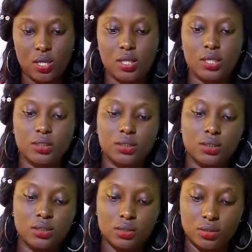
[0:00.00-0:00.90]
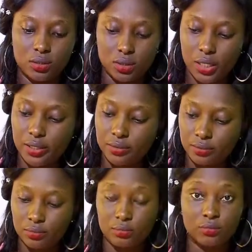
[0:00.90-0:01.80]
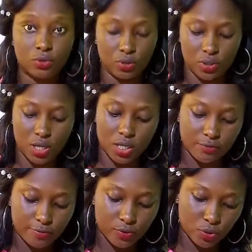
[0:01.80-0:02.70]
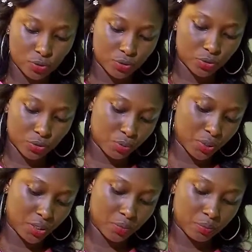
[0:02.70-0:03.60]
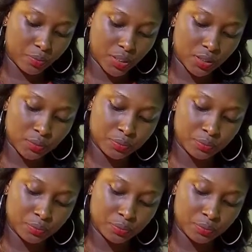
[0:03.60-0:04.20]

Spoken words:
That's it. Then add flour into your baking pan.